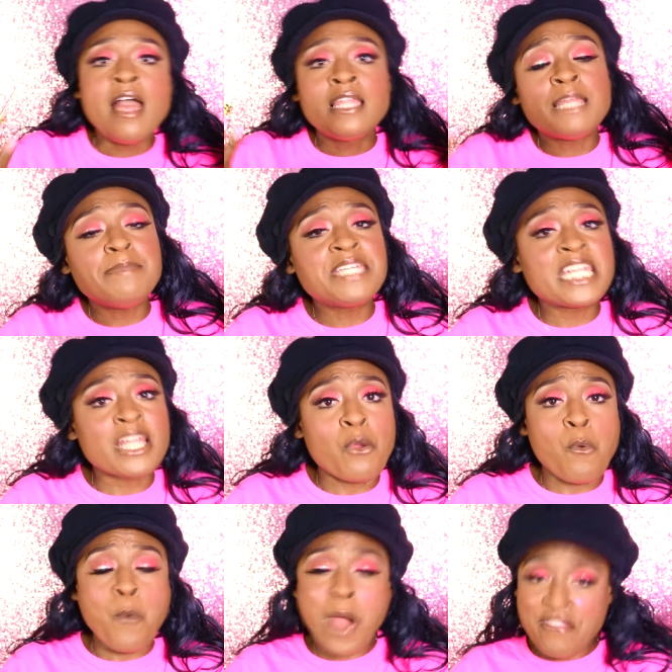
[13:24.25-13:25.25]
Let me get a
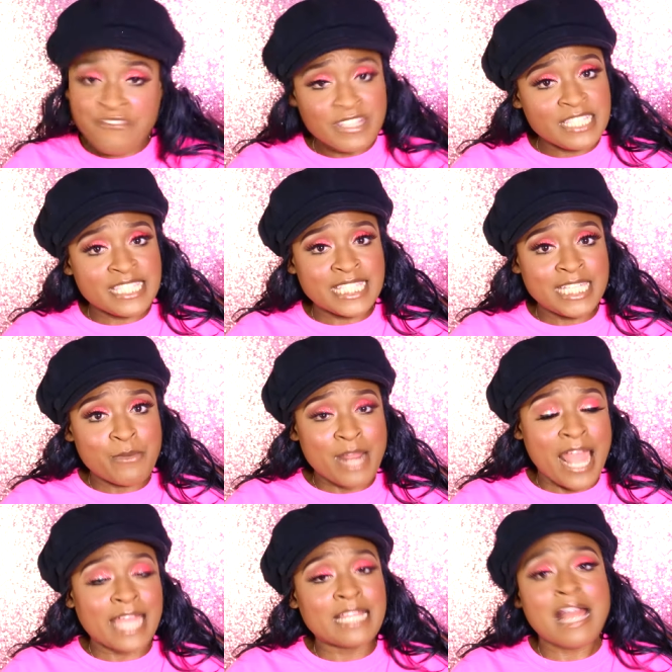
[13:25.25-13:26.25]
whiff and see what
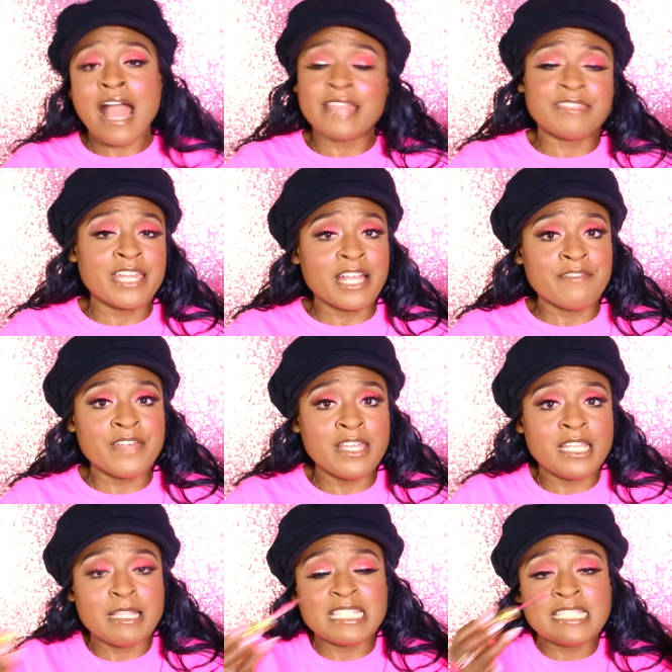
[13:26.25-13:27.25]
I, I think of
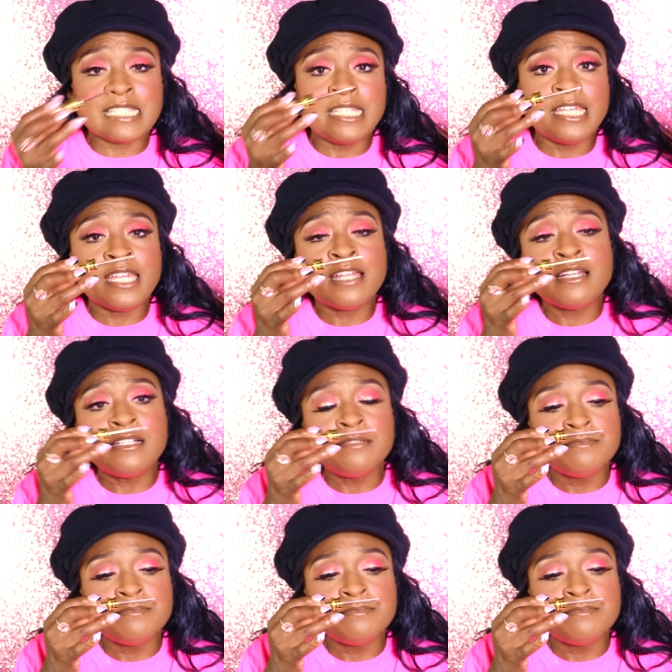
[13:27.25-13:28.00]
it. Let's see here.